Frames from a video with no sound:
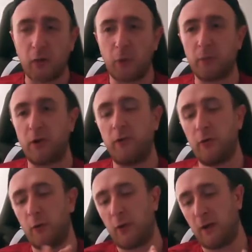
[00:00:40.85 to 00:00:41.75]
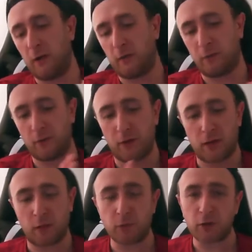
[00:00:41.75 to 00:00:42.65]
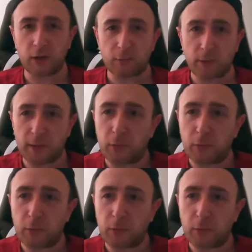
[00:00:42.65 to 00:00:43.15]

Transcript: What I'm going to do is I'm going to explain my